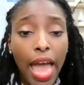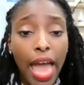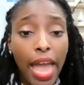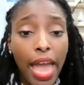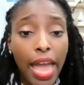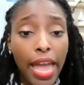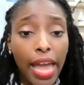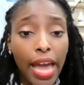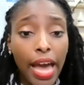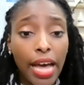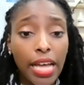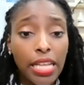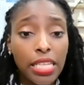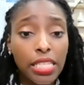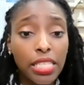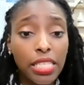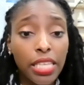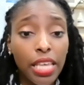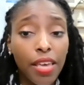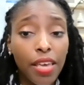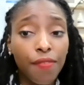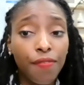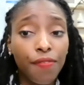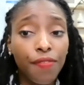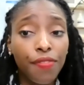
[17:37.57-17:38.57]
And
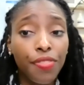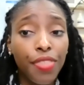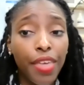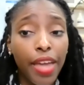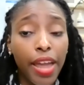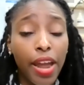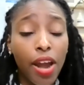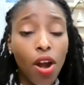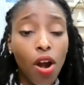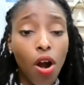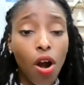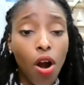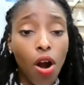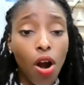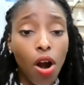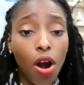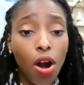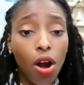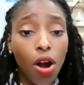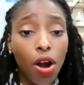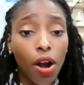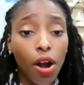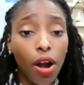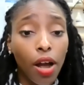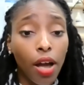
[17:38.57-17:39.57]
if there
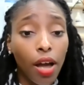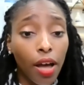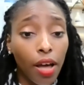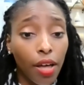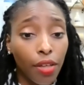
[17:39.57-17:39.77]
are